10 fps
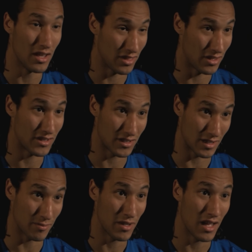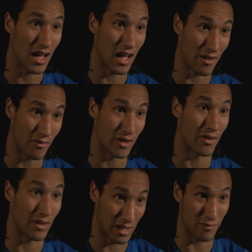this team are
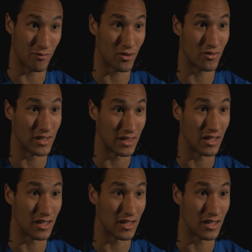very involved in